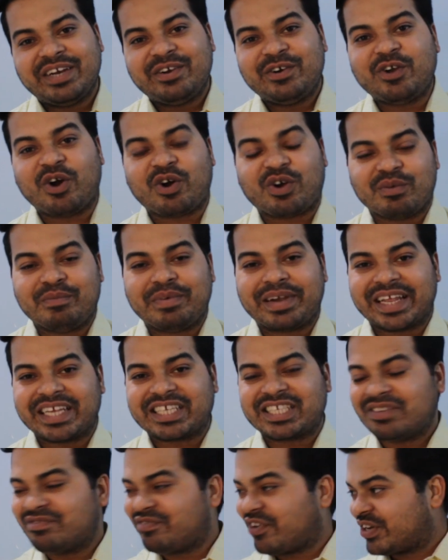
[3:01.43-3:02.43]
do
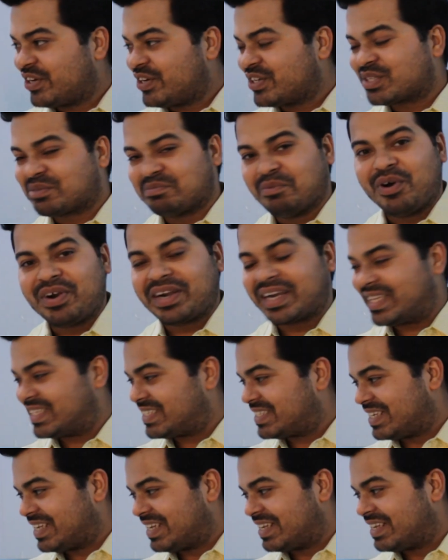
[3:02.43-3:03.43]
documentation for your smoke
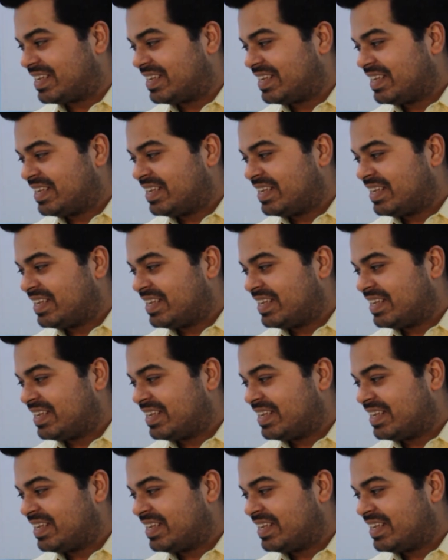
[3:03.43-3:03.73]
testing.